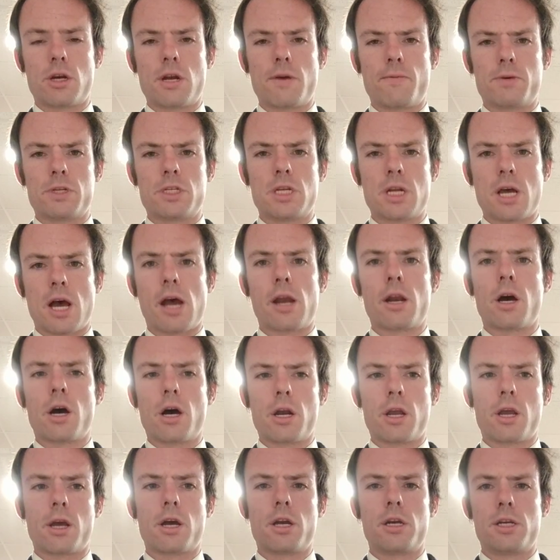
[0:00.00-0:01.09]
it was not
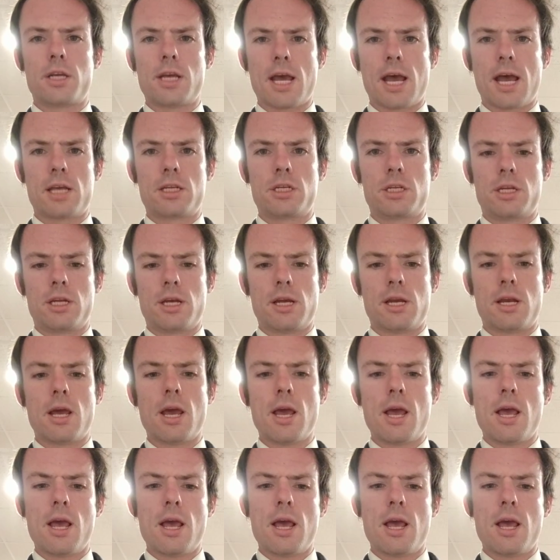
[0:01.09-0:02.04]
uncontested.